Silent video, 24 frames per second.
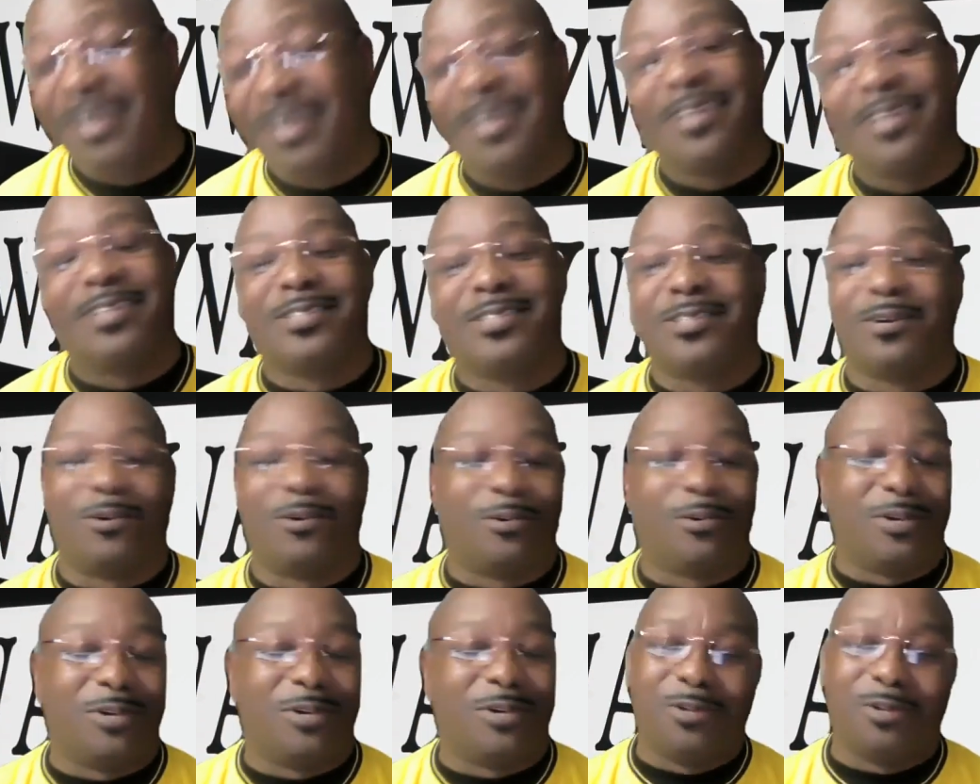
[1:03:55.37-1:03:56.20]

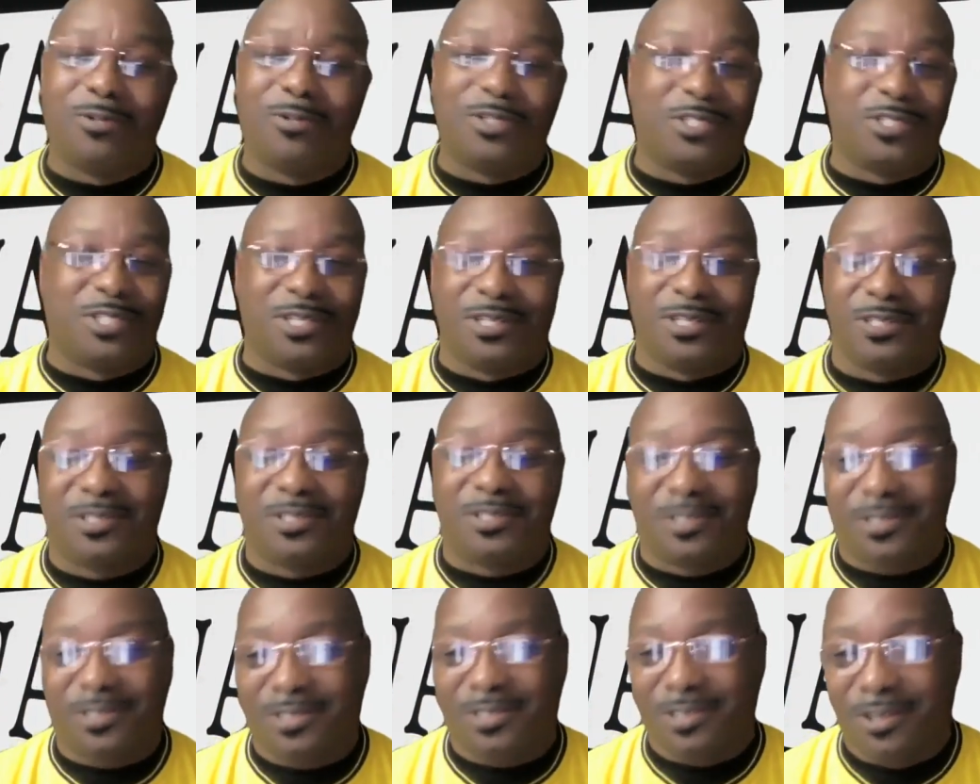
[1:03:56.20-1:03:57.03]
So it was
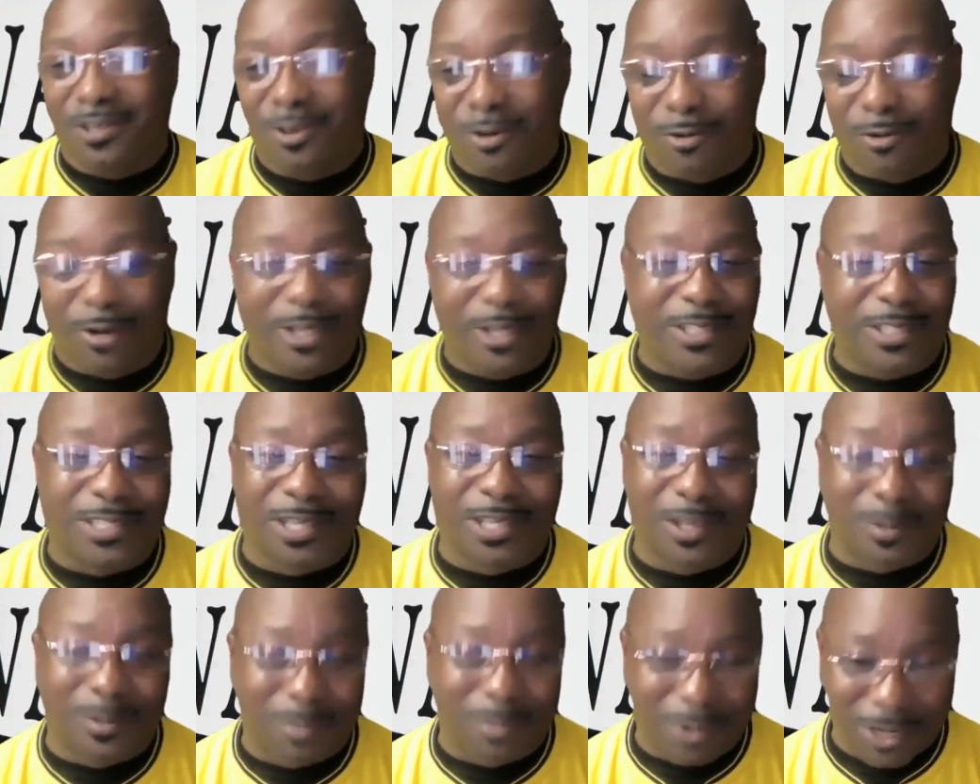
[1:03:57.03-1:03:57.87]
just a great
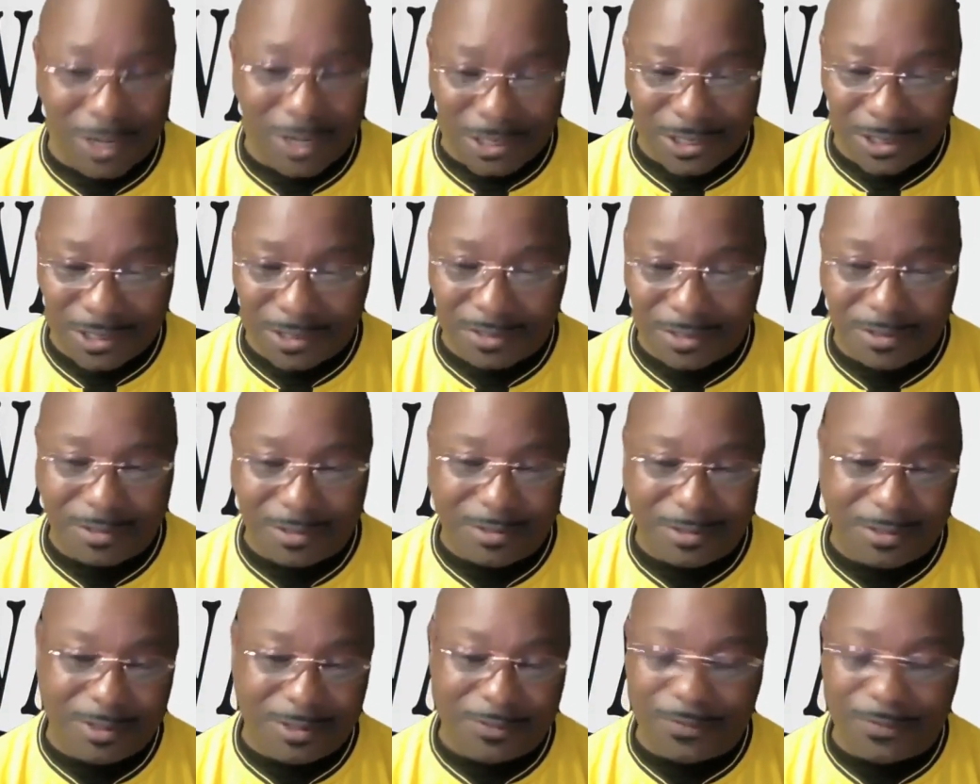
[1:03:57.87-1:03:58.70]
celebration.
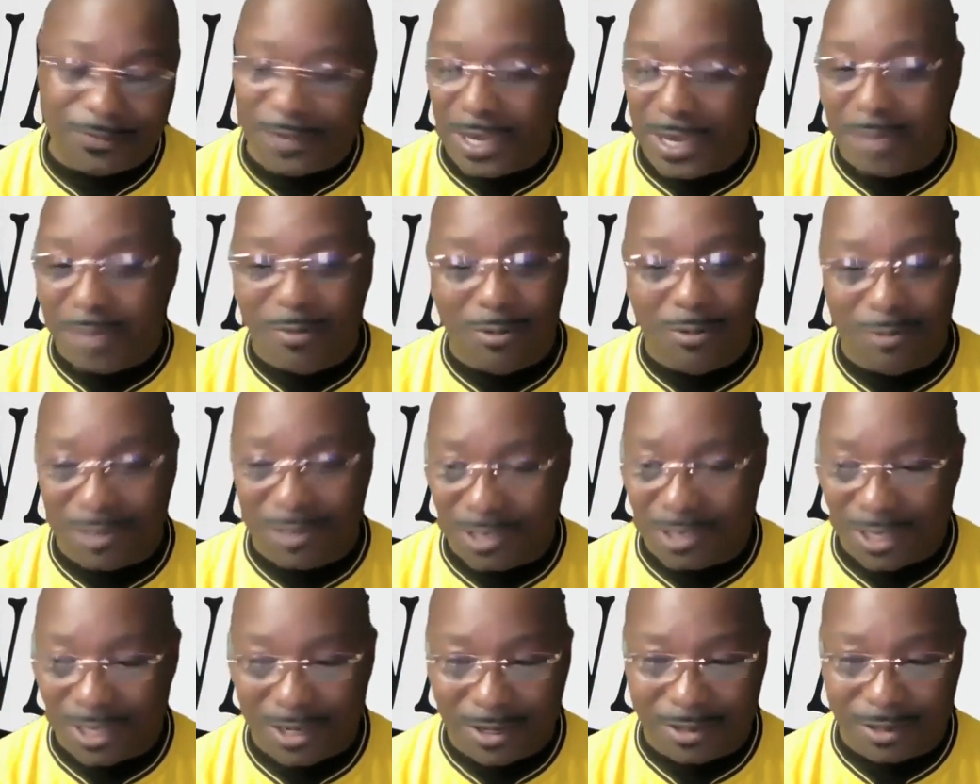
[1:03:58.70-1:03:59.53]
The family was
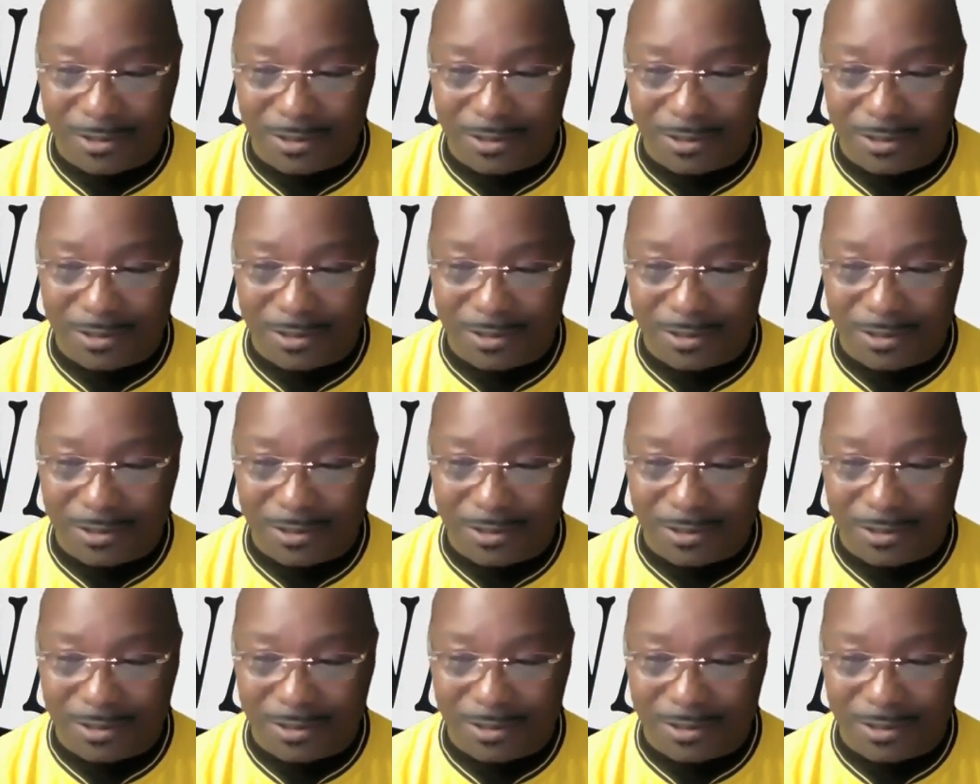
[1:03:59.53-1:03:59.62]
there.